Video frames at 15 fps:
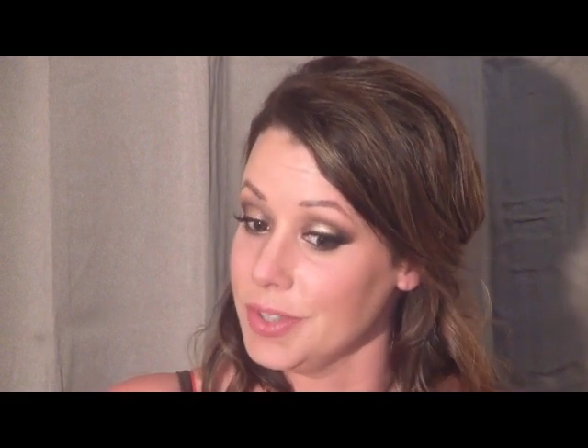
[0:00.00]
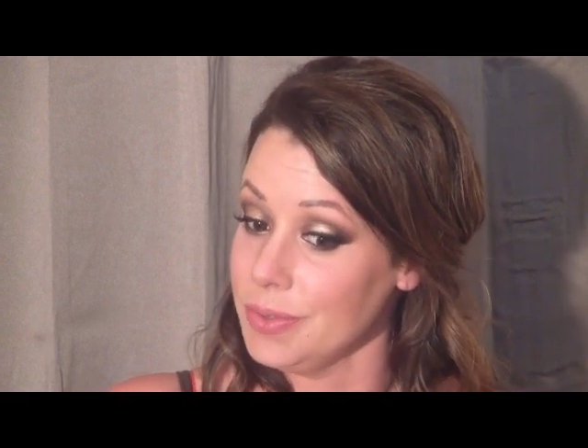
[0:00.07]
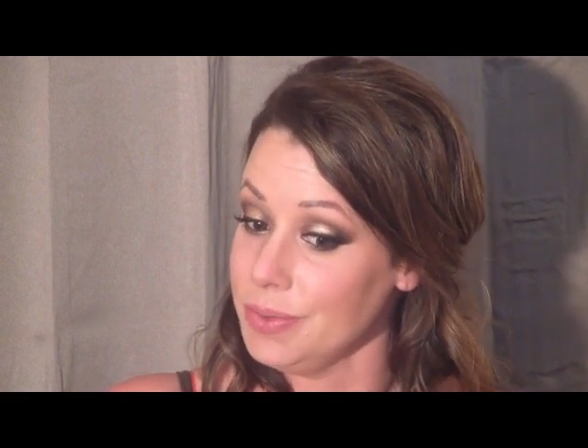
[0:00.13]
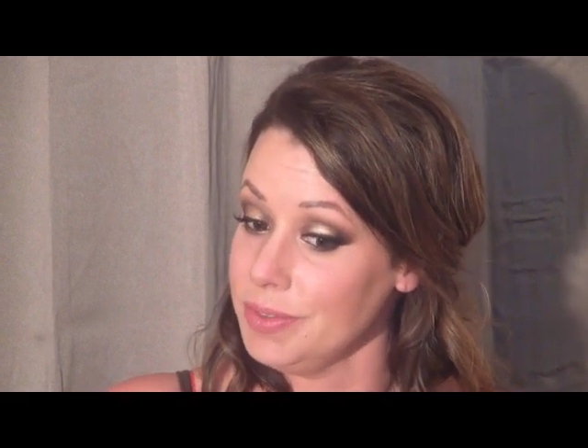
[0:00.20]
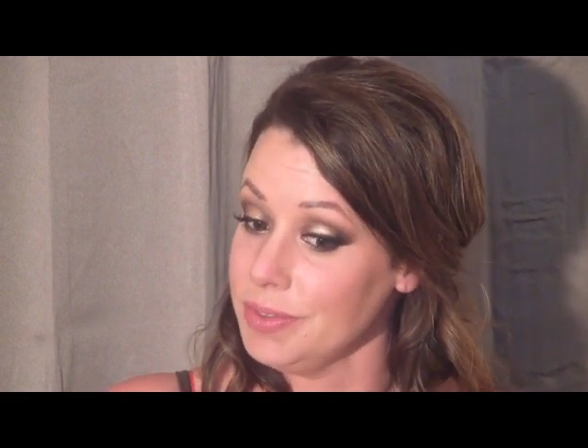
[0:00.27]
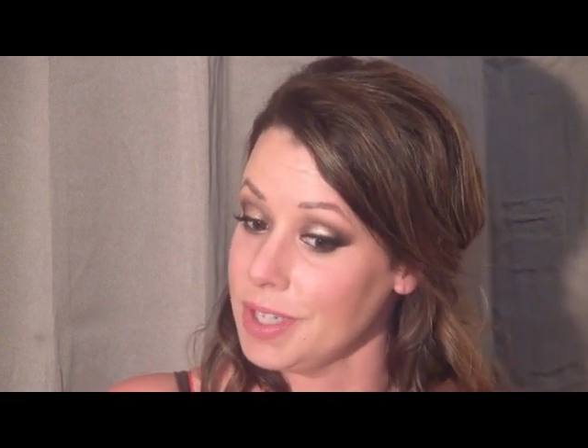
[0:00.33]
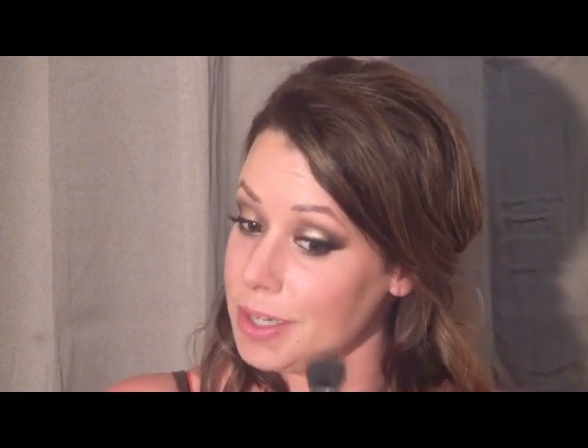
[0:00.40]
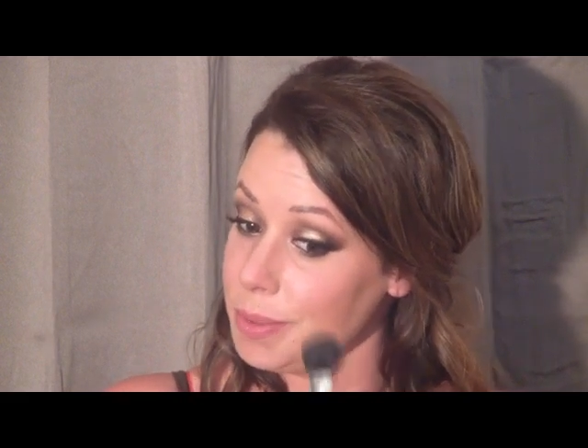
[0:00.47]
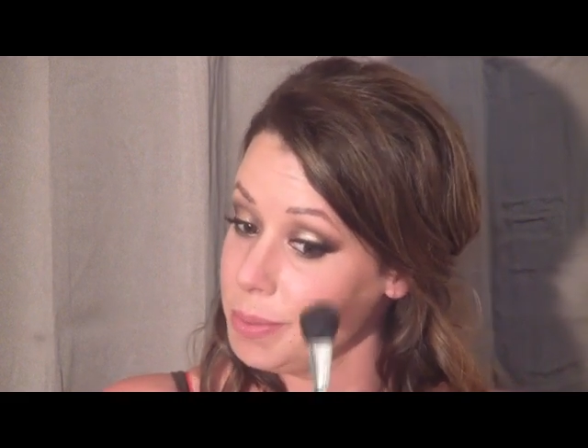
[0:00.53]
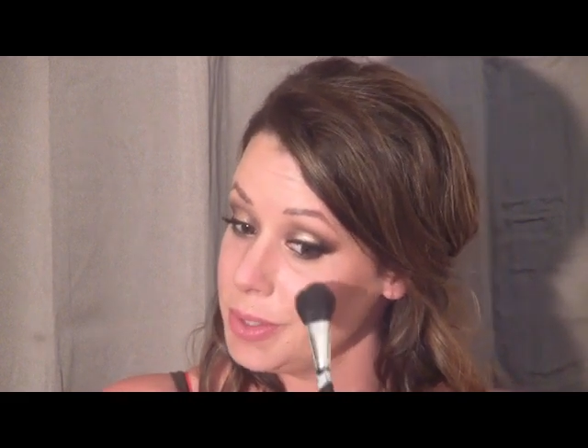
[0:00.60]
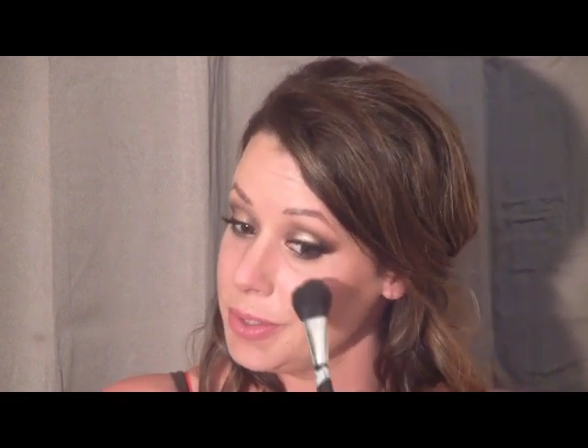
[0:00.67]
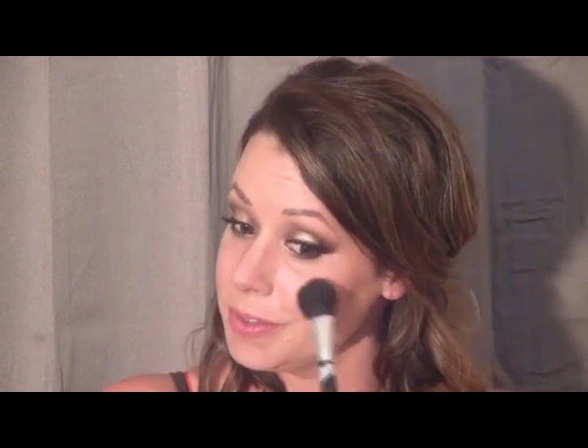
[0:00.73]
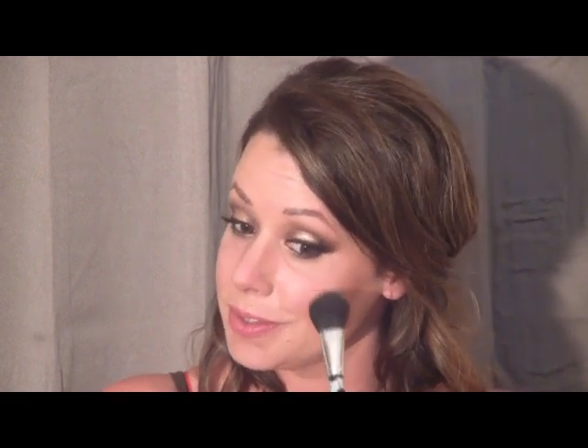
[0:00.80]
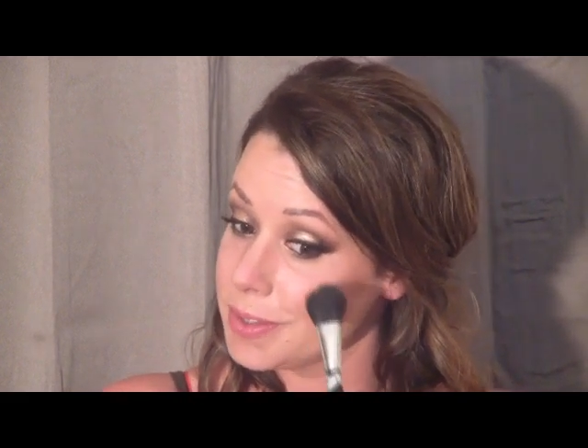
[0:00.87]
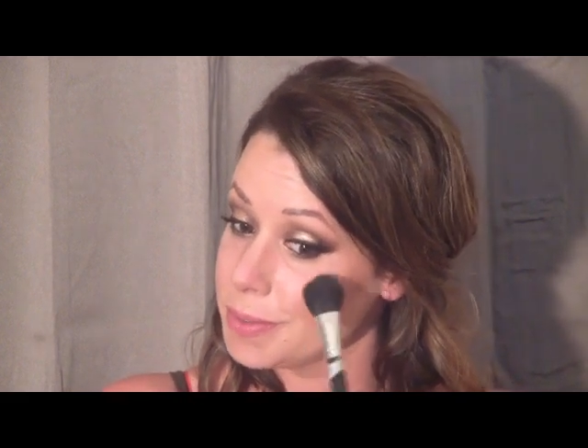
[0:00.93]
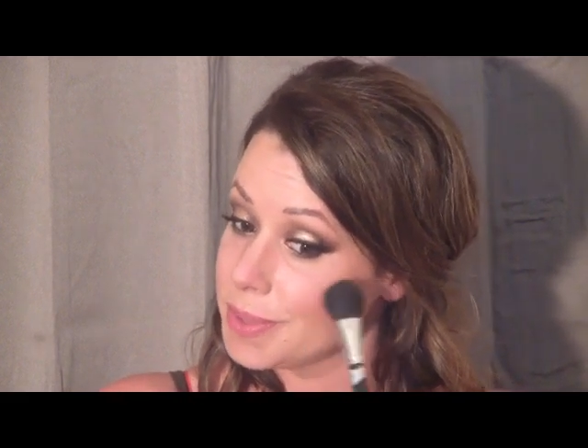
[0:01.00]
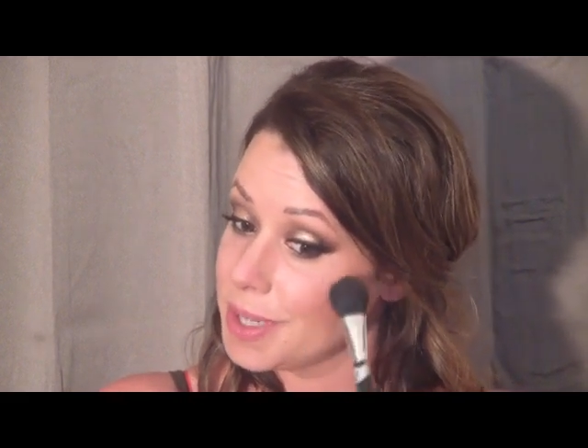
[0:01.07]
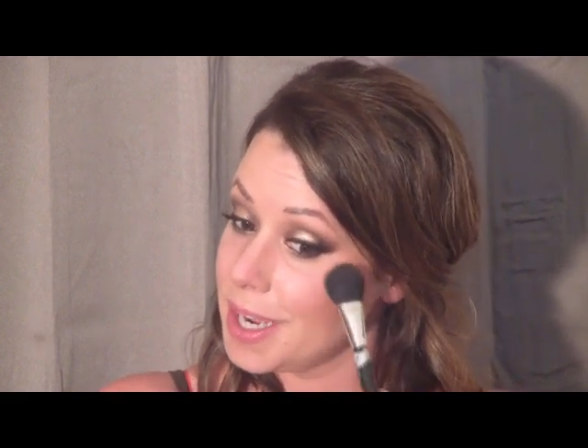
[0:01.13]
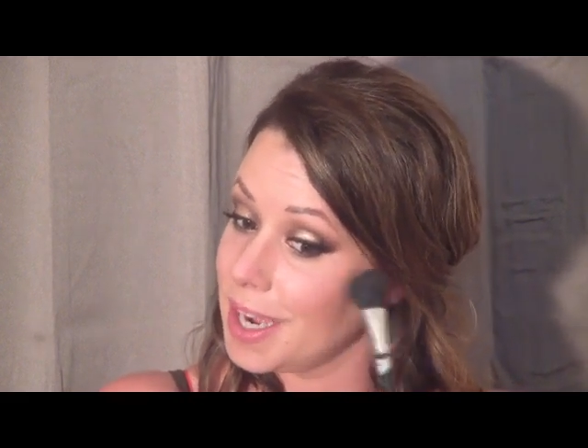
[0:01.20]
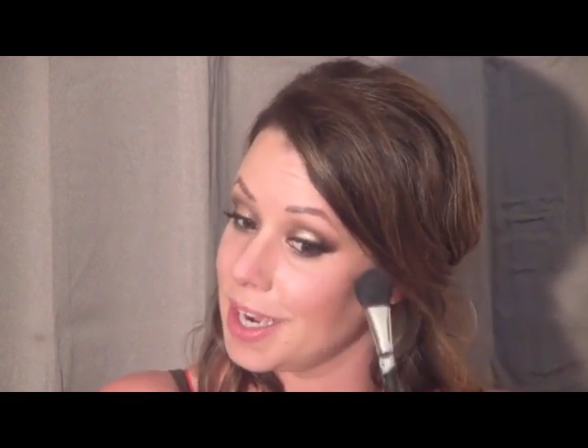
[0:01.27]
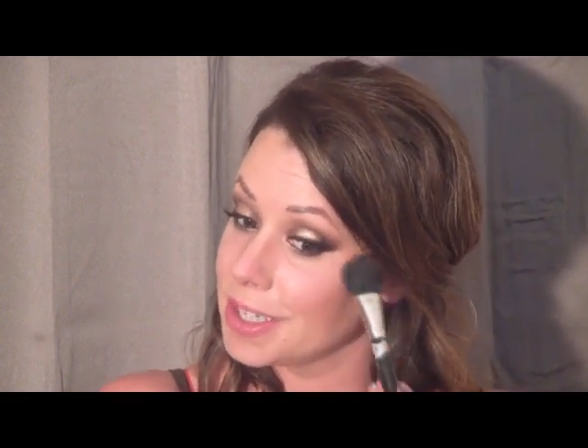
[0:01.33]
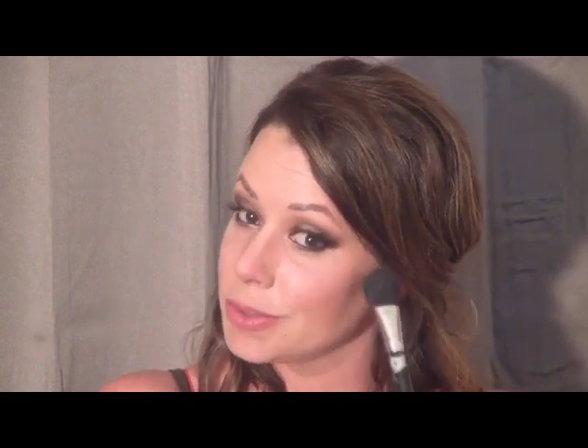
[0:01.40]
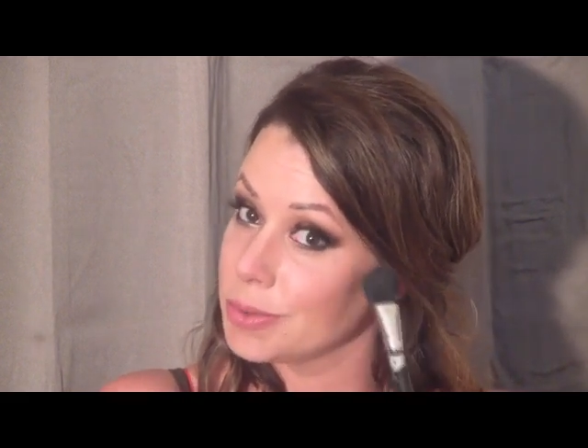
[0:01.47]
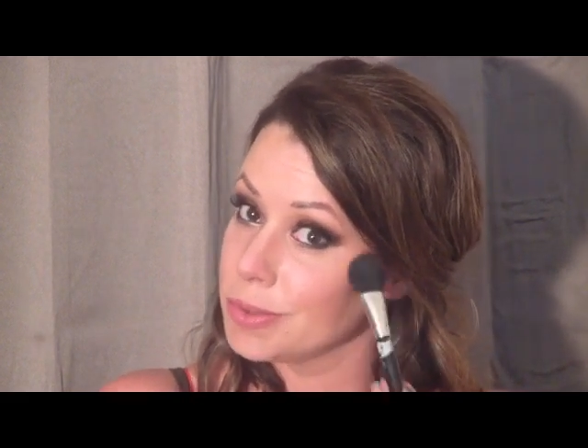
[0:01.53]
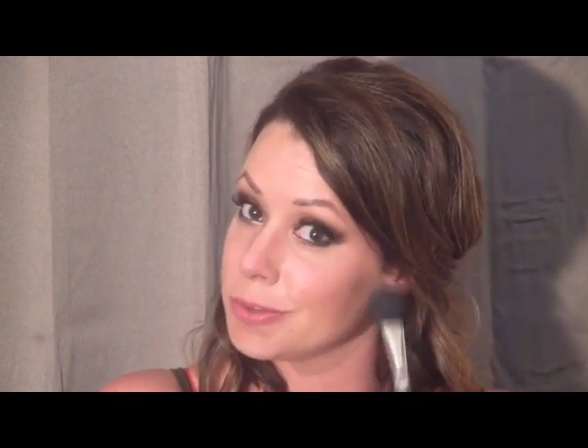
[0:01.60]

We've got to put some actual